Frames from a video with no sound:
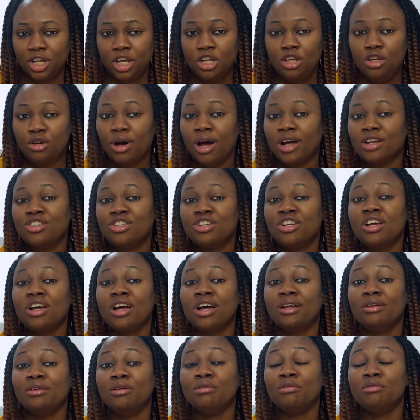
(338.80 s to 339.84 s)
You actually
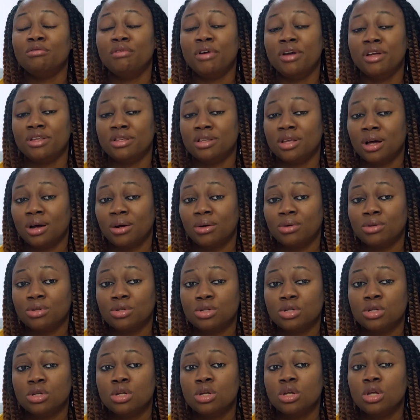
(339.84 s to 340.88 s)
cannot rent out
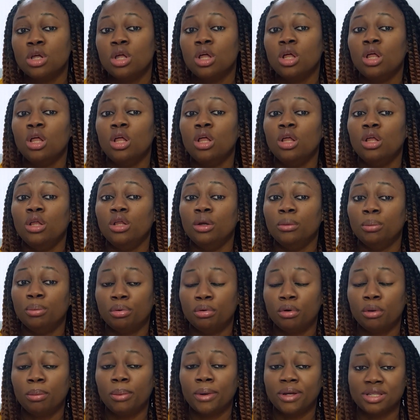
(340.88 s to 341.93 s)
the
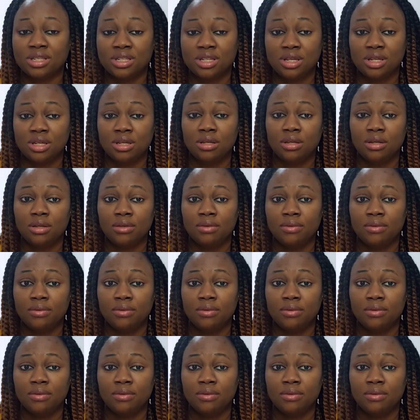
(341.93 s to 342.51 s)
property.